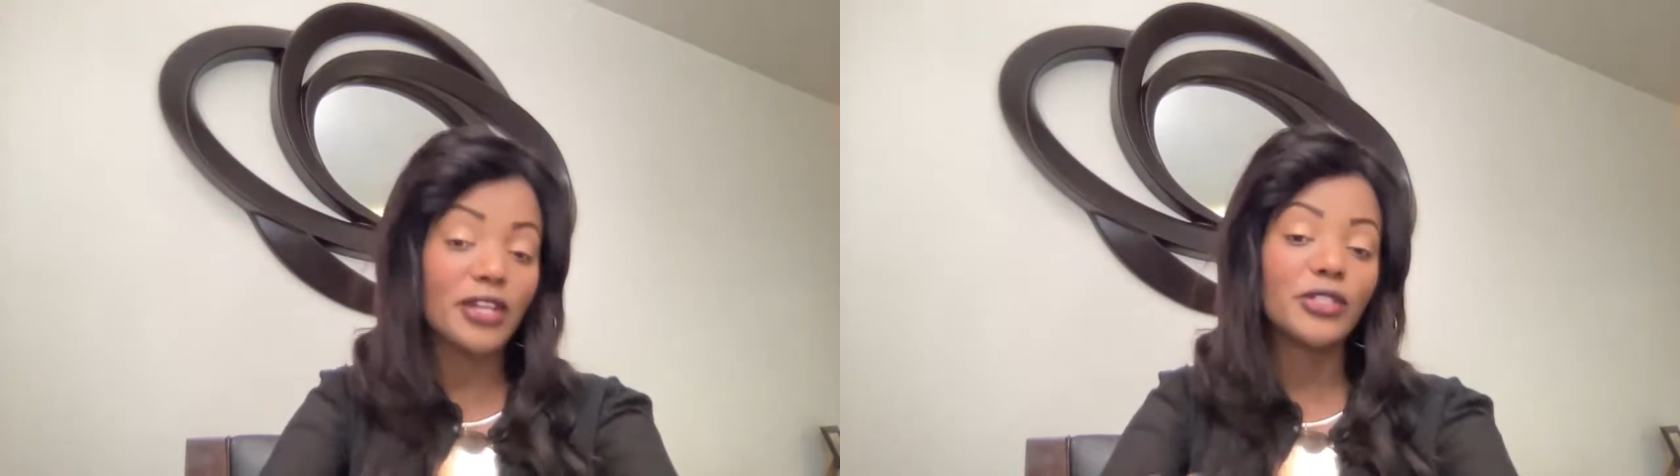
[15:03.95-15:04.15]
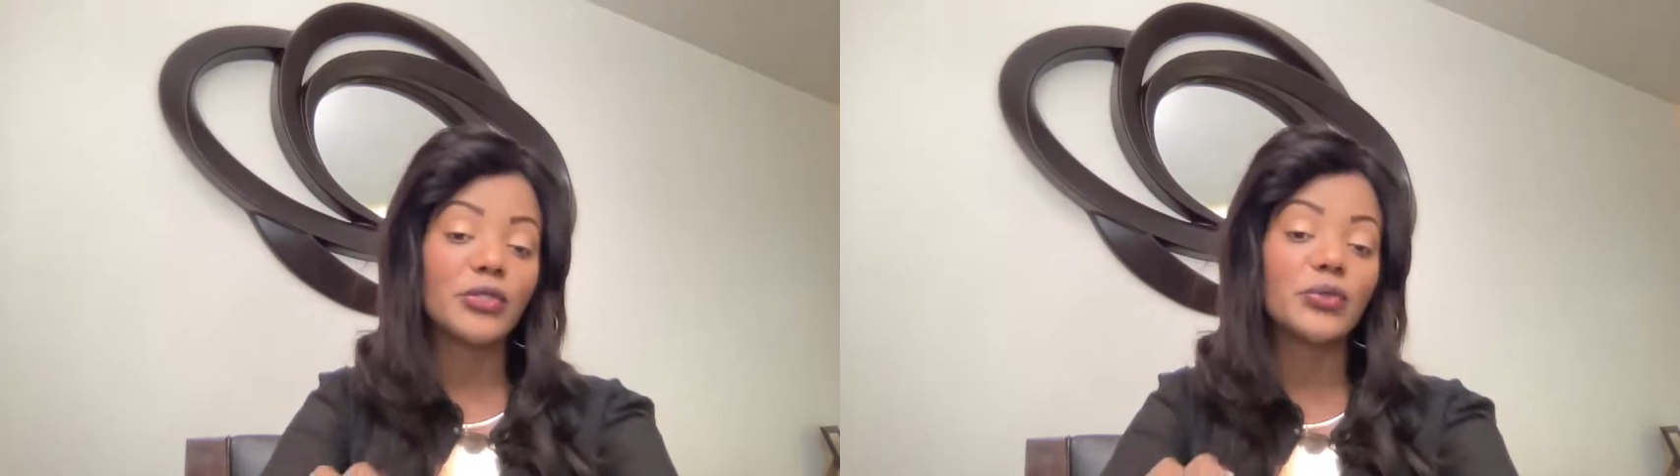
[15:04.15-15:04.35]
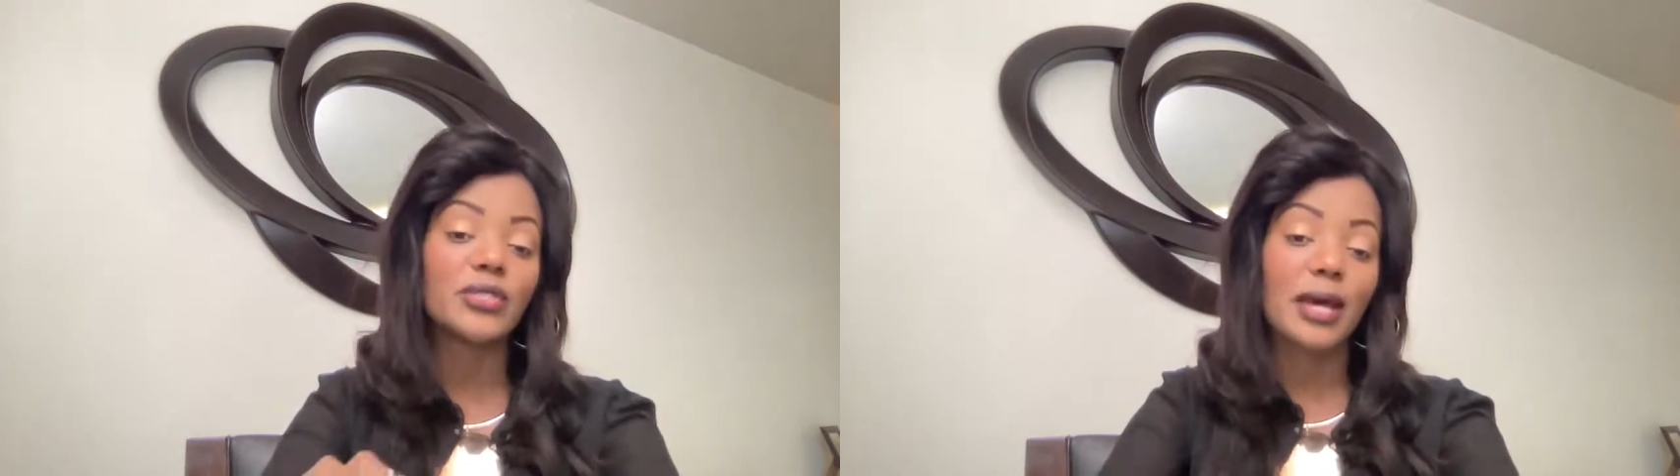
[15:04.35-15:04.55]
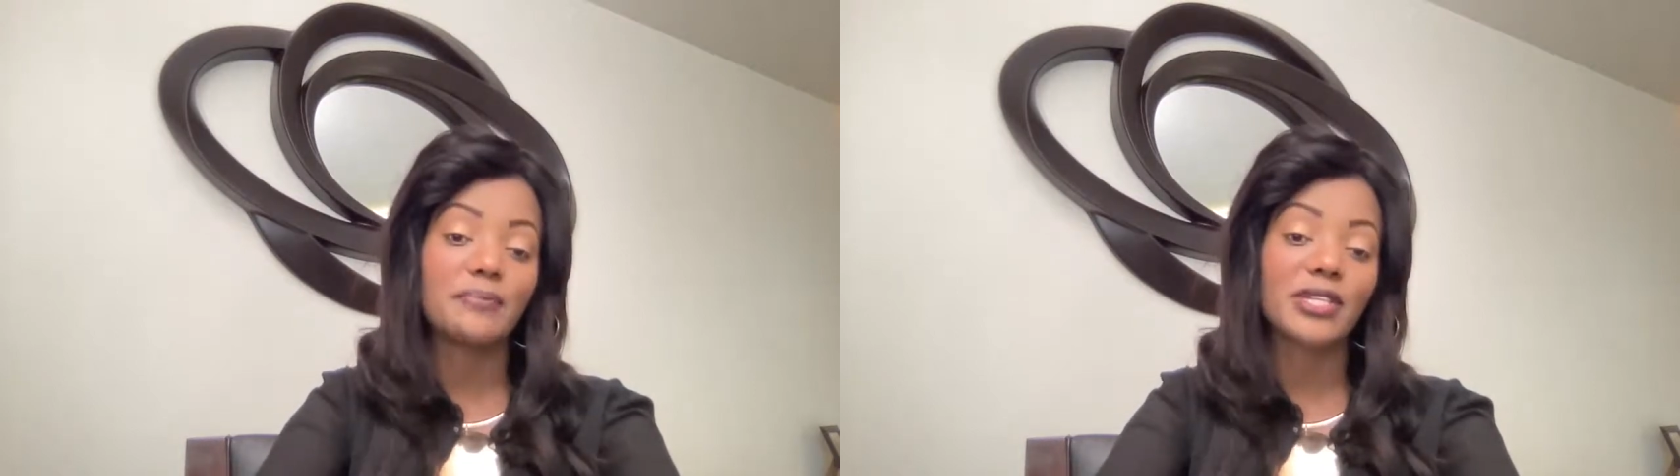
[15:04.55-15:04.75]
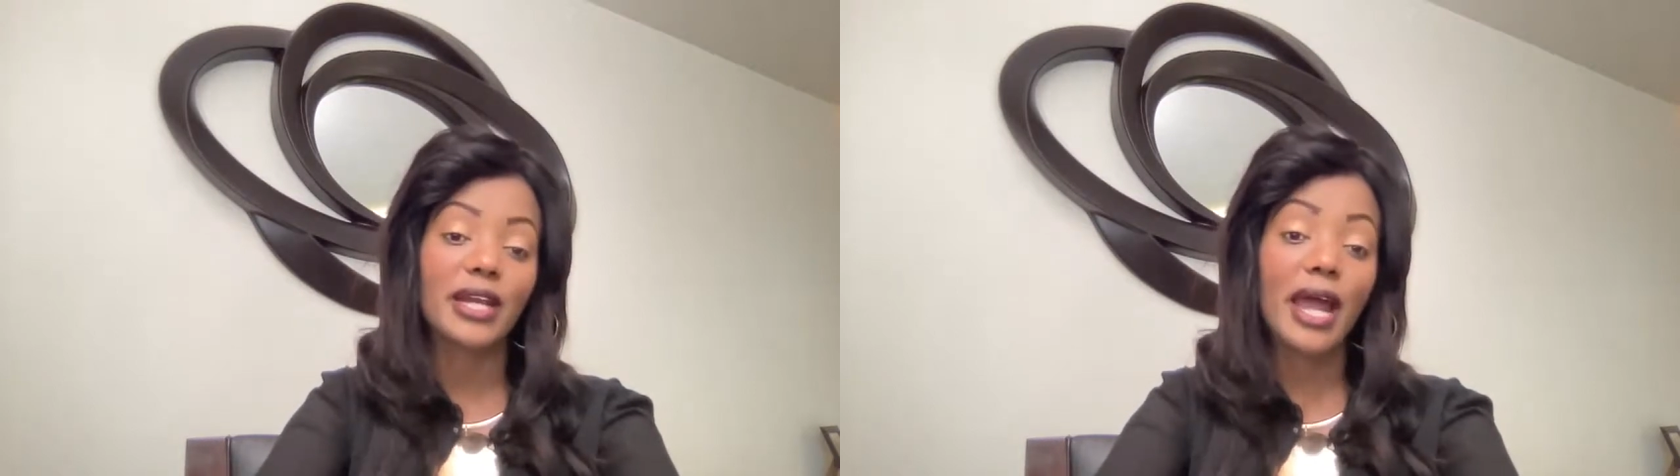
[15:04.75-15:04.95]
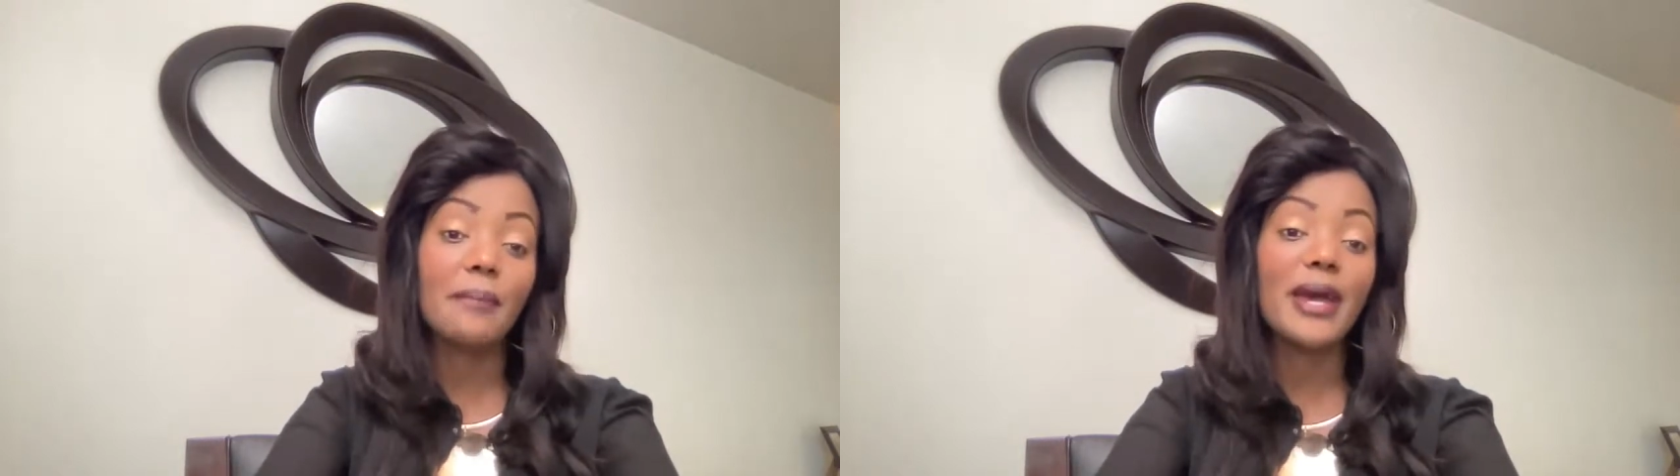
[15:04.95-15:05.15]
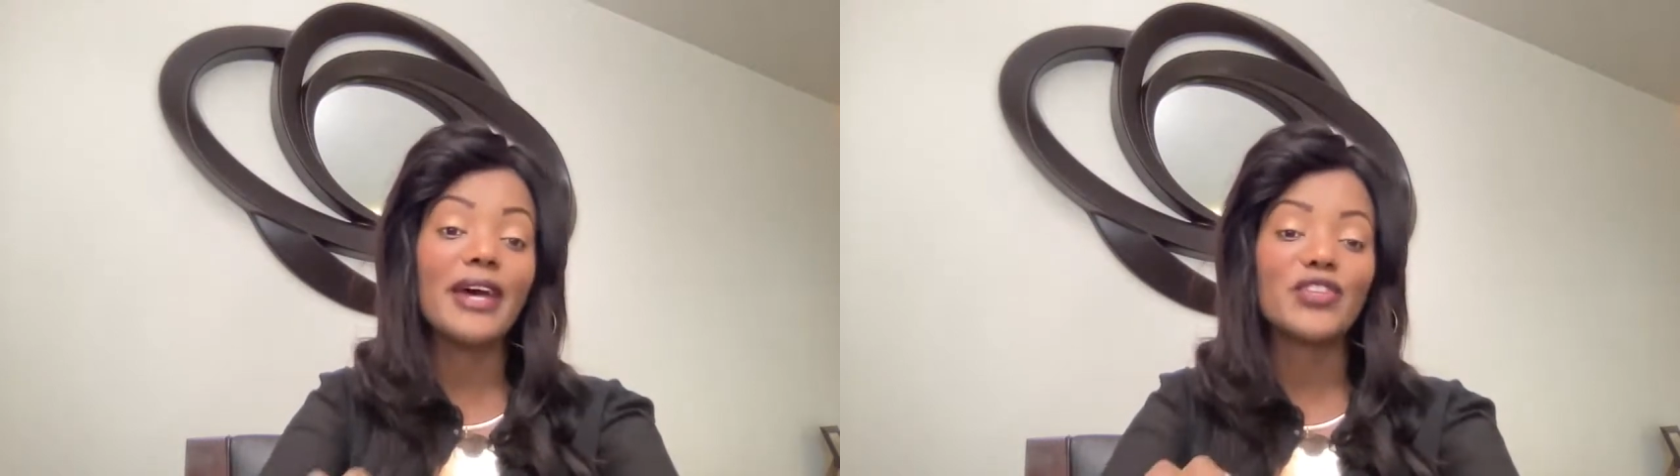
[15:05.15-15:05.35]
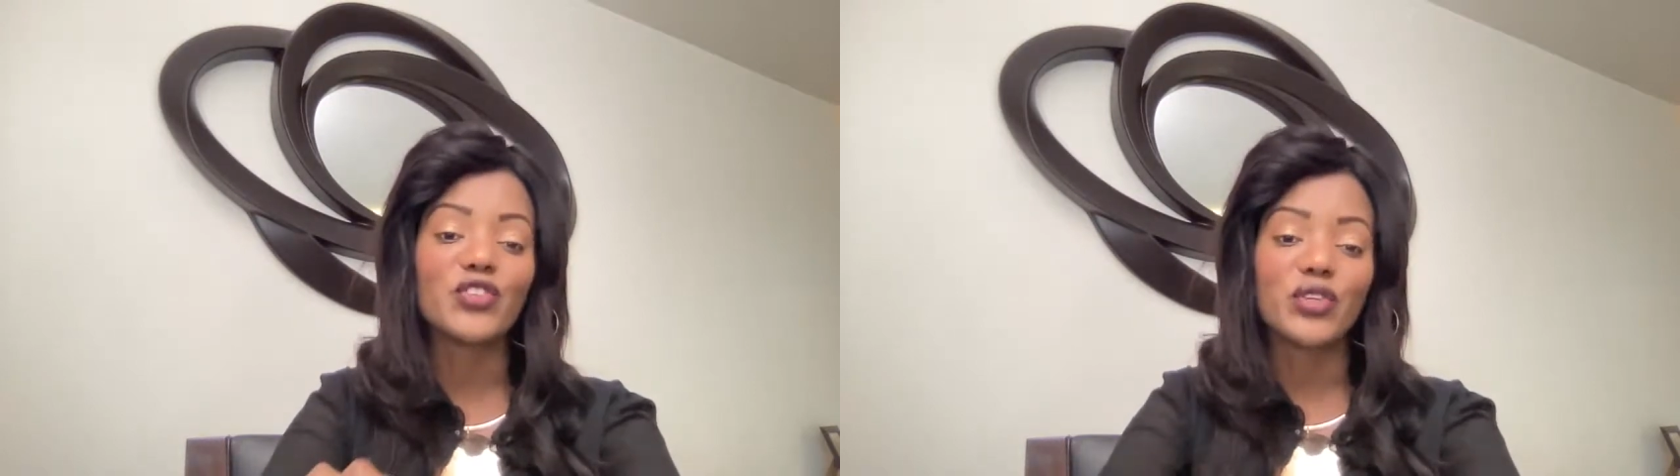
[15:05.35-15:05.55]
to subscribe
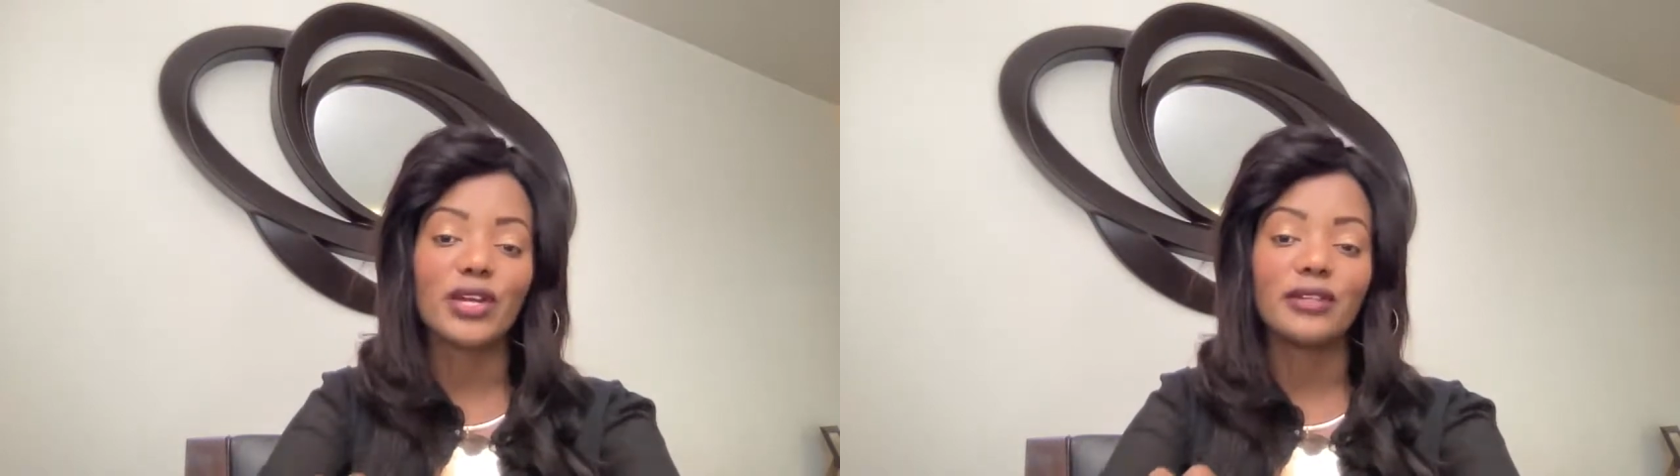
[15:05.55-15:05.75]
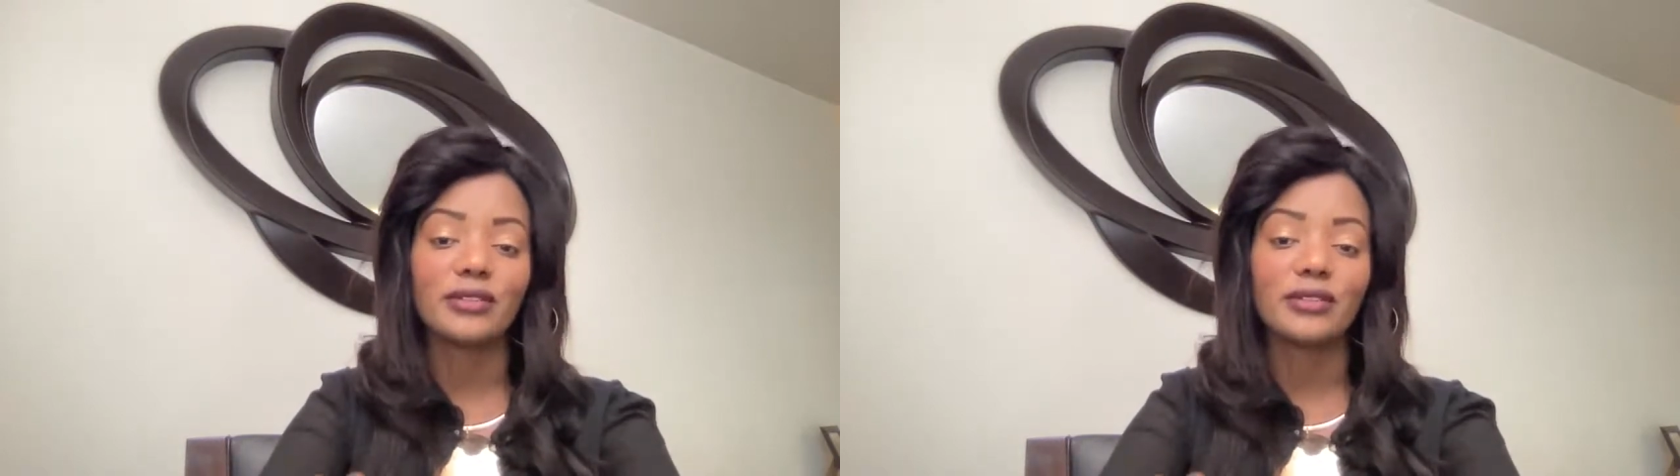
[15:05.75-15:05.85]
and share